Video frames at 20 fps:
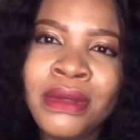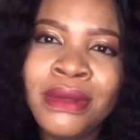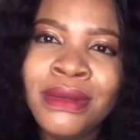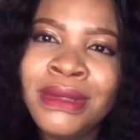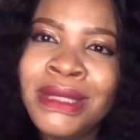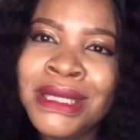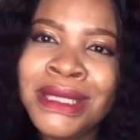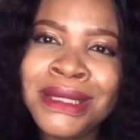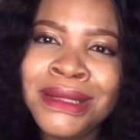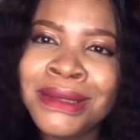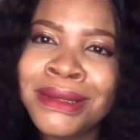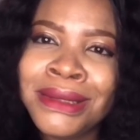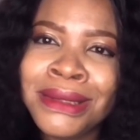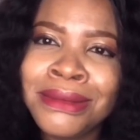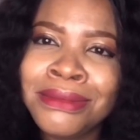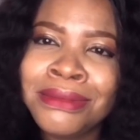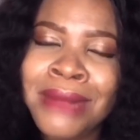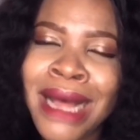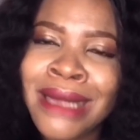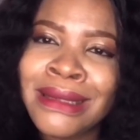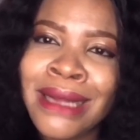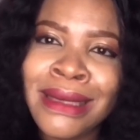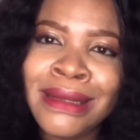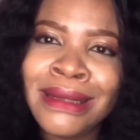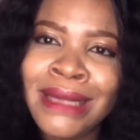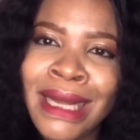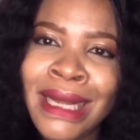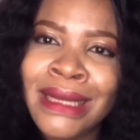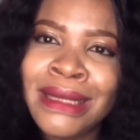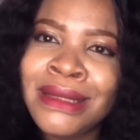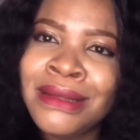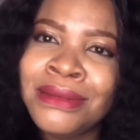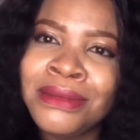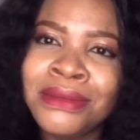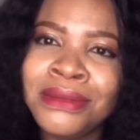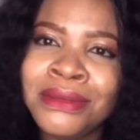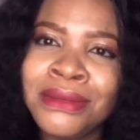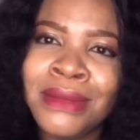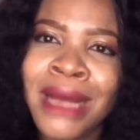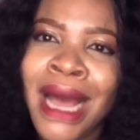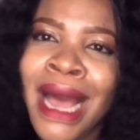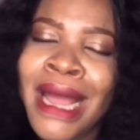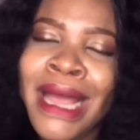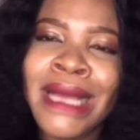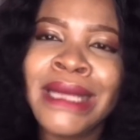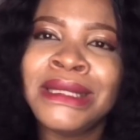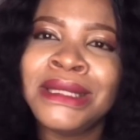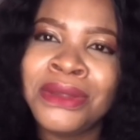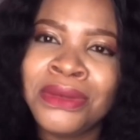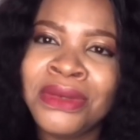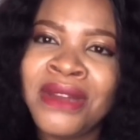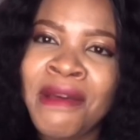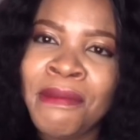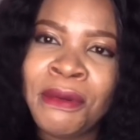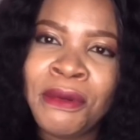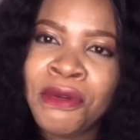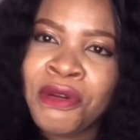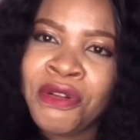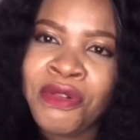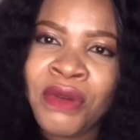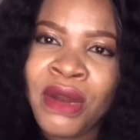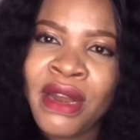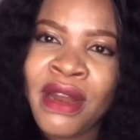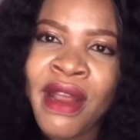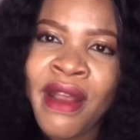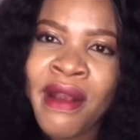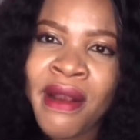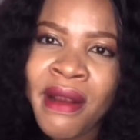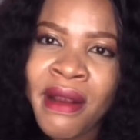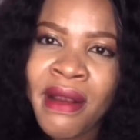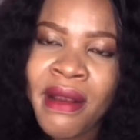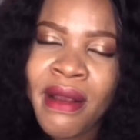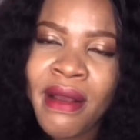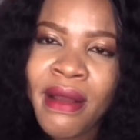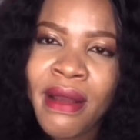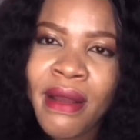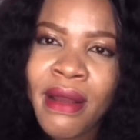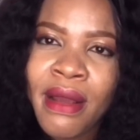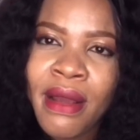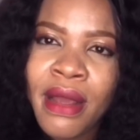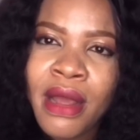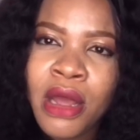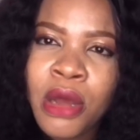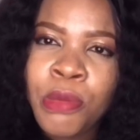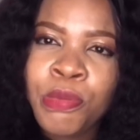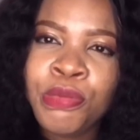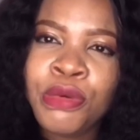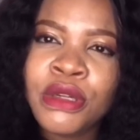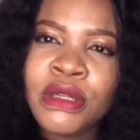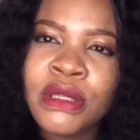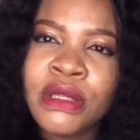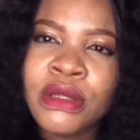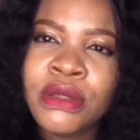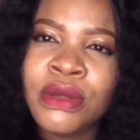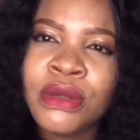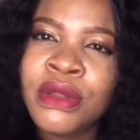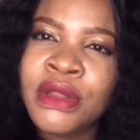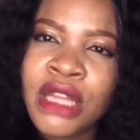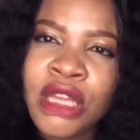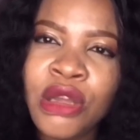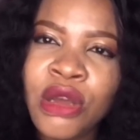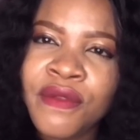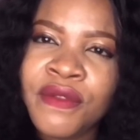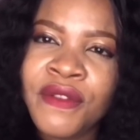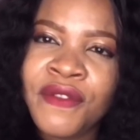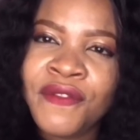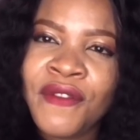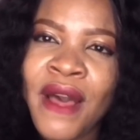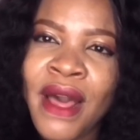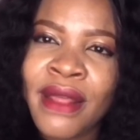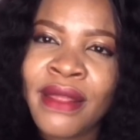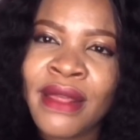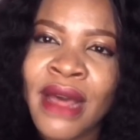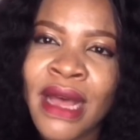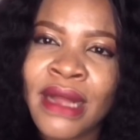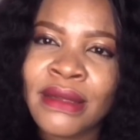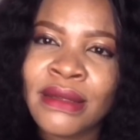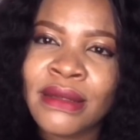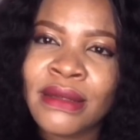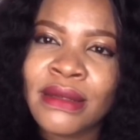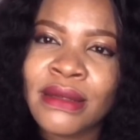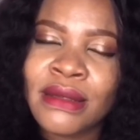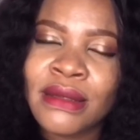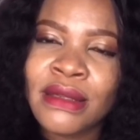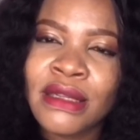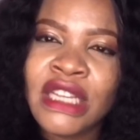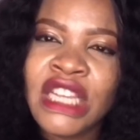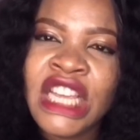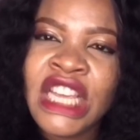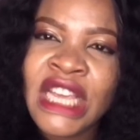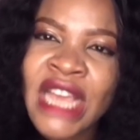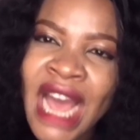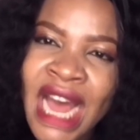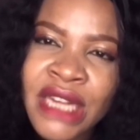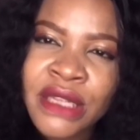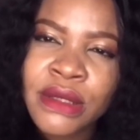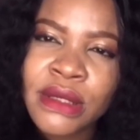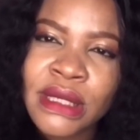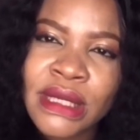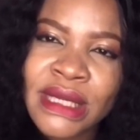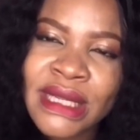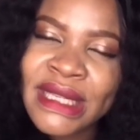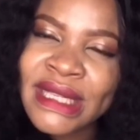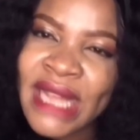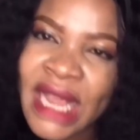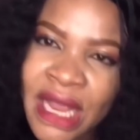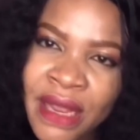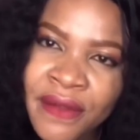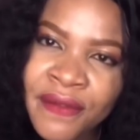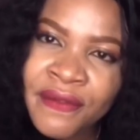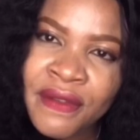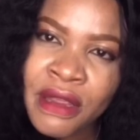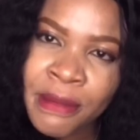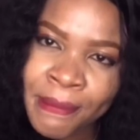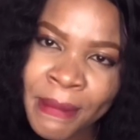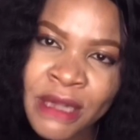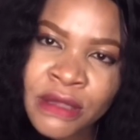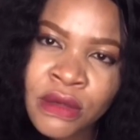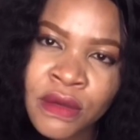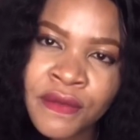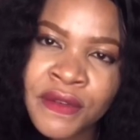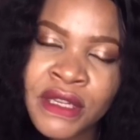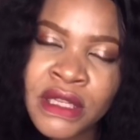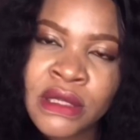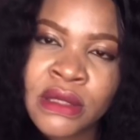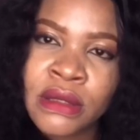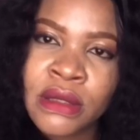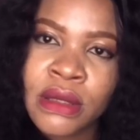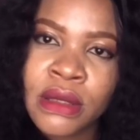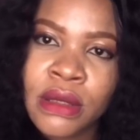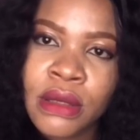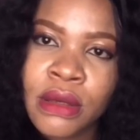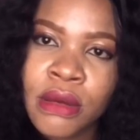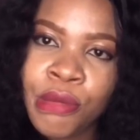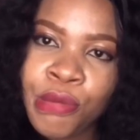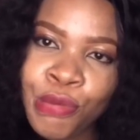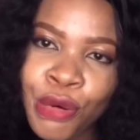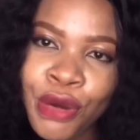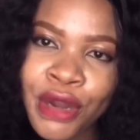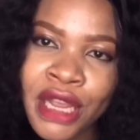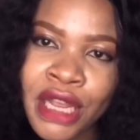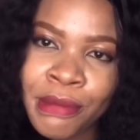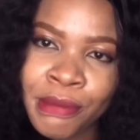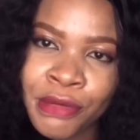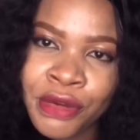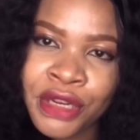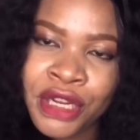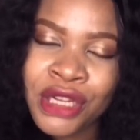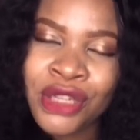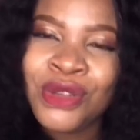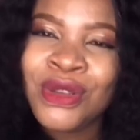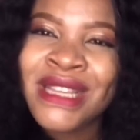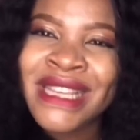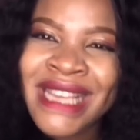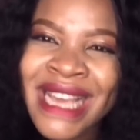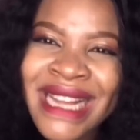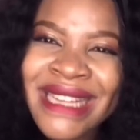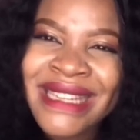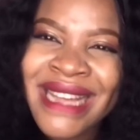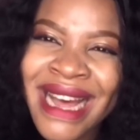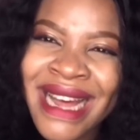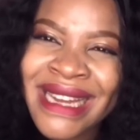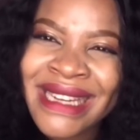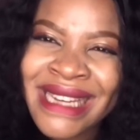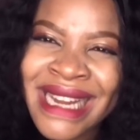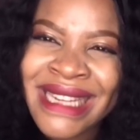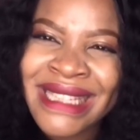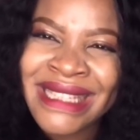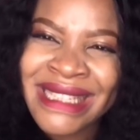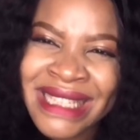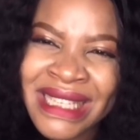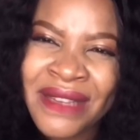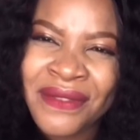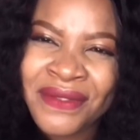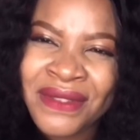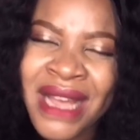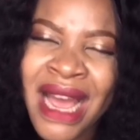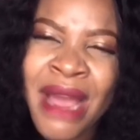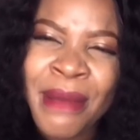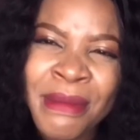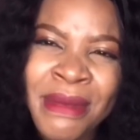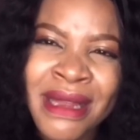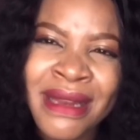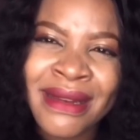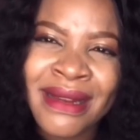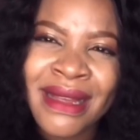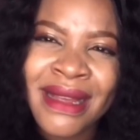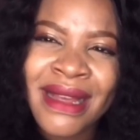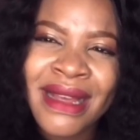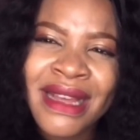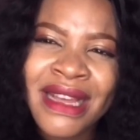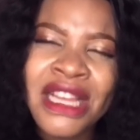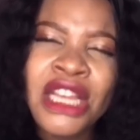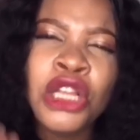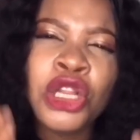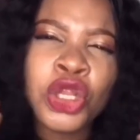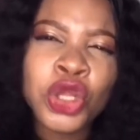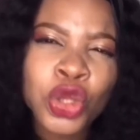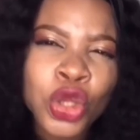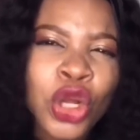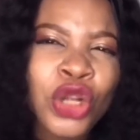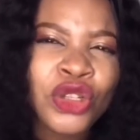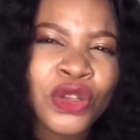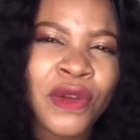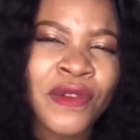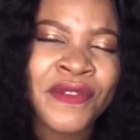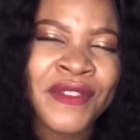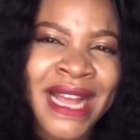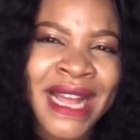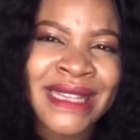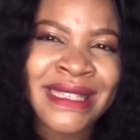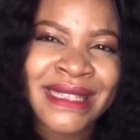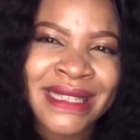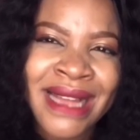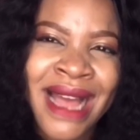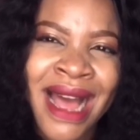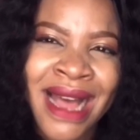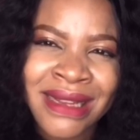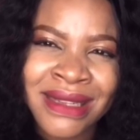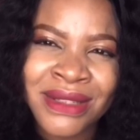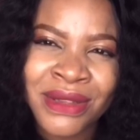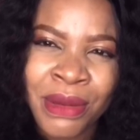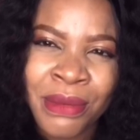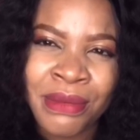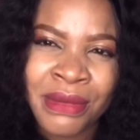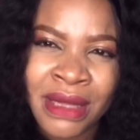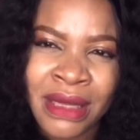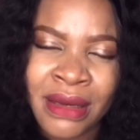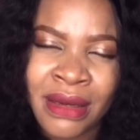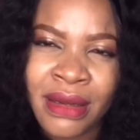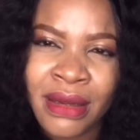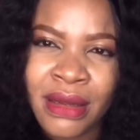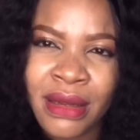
this, as at then, highest it could have been 100 naira. But to think of the fact that he had to save a part of his pocket money to get her that gift, I mean, he thought of getting her something.